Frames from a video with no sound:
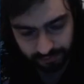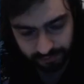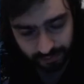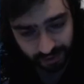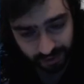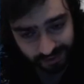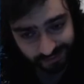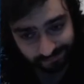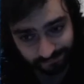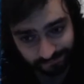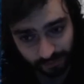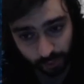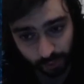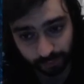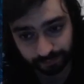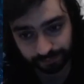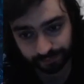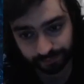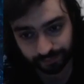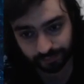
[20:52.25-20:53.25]
but no,
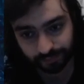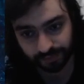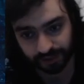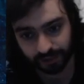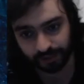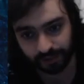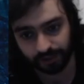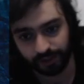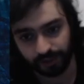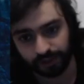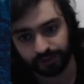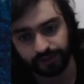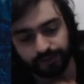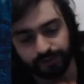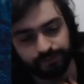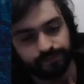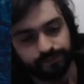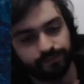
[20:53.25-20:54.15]
he did not.